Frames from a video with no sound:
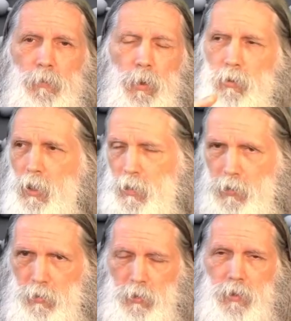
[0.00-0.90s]

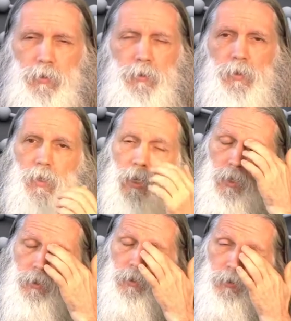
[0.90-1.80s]
Protons are excluded.
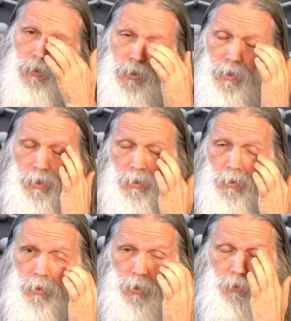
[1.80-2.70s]
So it's,
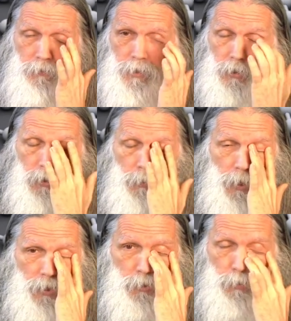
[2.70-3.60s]
it's a physical
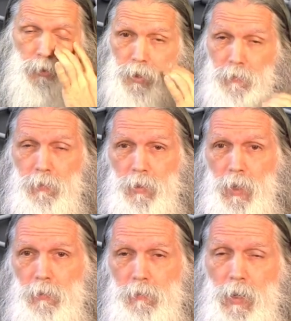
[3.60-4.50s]
impossibility for
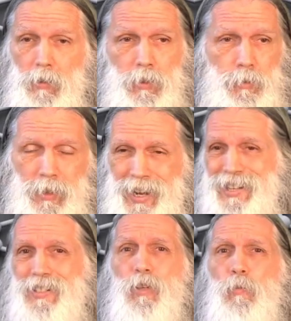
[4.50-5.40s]
that virus, which
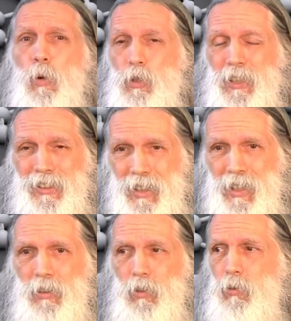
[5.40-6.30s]
has no
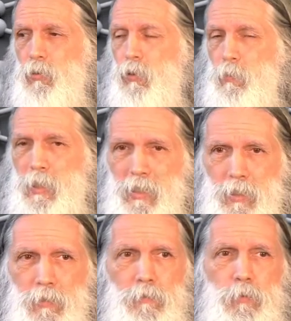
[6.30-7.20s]
motility, no, no
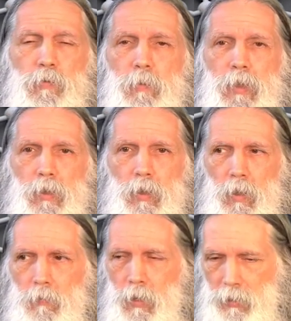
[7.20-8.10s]
means of movement
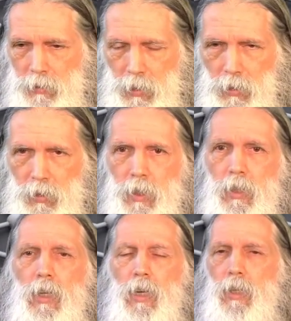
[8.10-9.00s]
voluntarily.
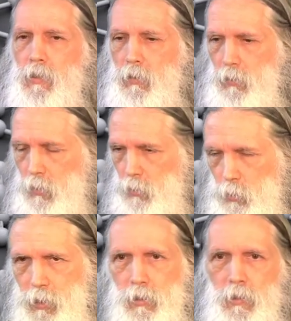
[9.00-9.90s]
It's a little
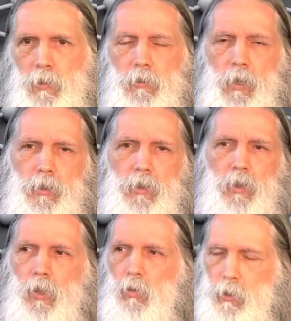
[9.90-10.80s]
crystalline
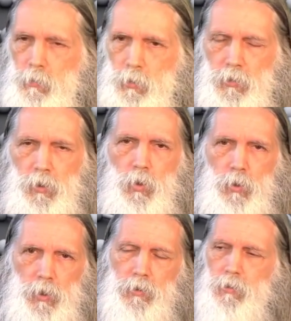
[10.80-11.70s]
structure. It only moves
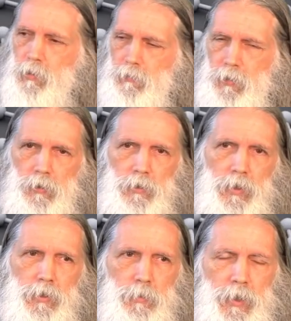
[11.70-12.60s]
according to the field that
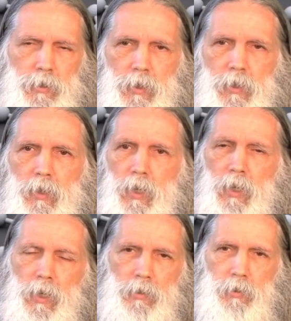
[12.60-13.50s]
it's placed in.
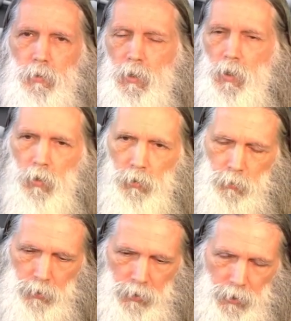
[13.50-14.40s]
So only
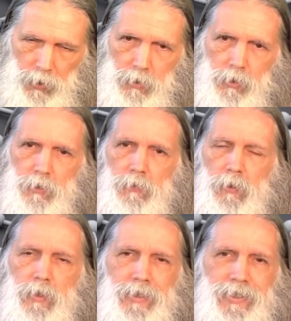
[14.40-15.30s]
when that energy
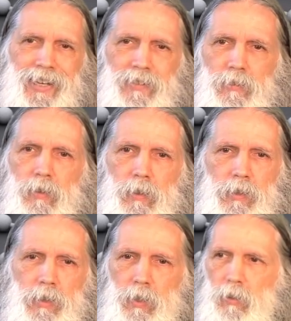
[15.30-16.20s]
field is down on the
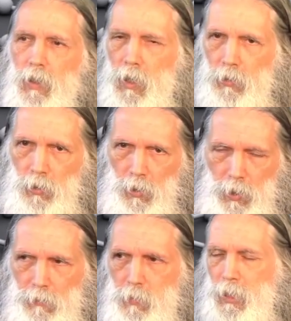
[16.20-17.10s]
cell are
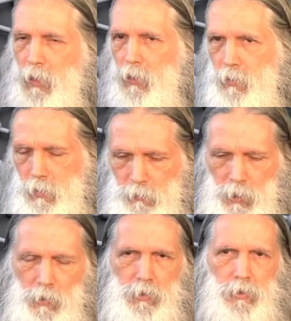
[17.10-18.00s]
heavy metals and
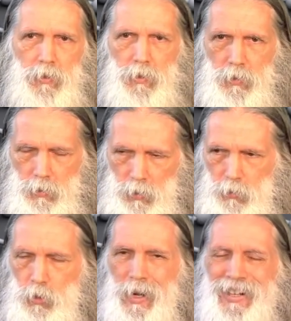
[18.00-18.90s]
viruses
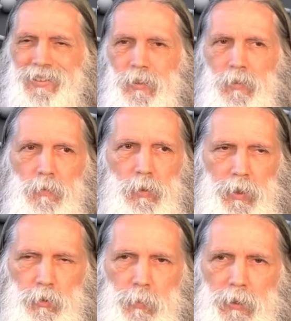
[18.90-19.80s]
attracted
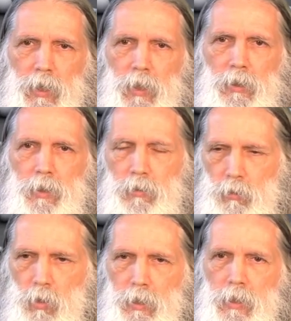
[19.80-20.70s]
electromagnetically and
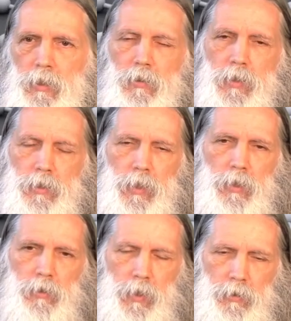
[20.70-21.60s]
drawn into the
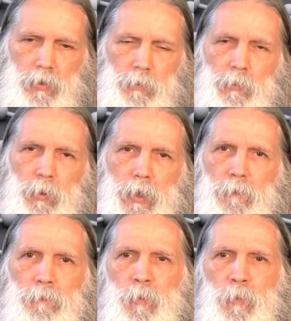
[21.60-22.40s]
cell and onto the membrane.